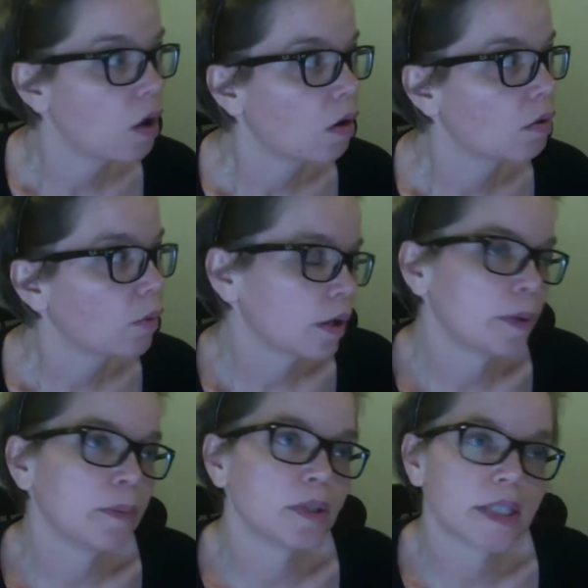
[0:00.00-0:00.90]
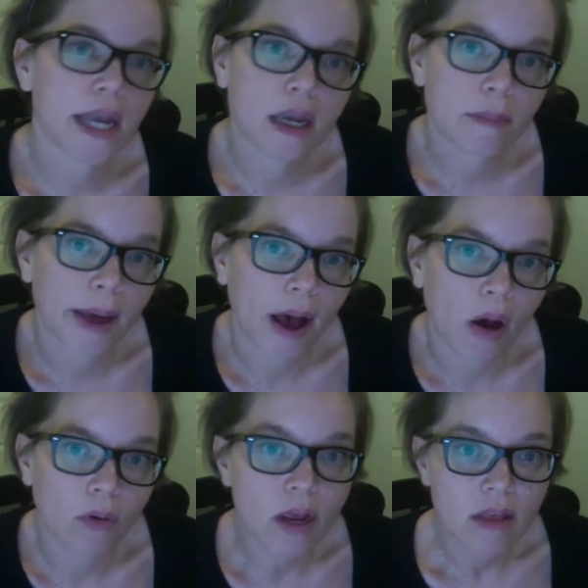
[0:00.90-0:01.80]
Or what are people saying
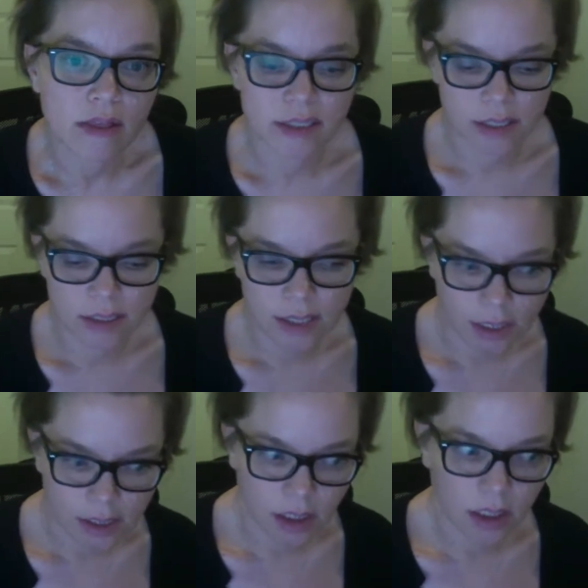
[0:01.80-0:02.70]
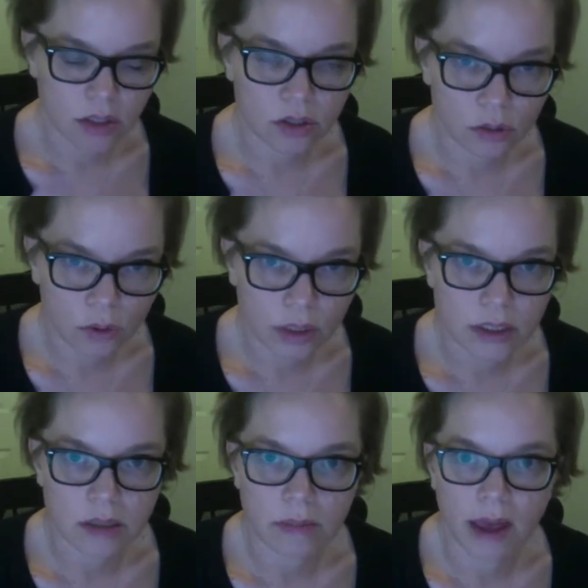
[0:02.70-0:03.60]
about this incessant
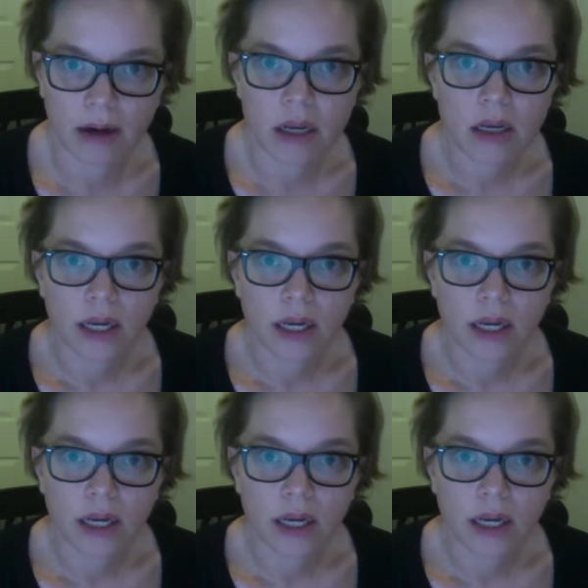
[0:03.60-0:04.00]
consumerism that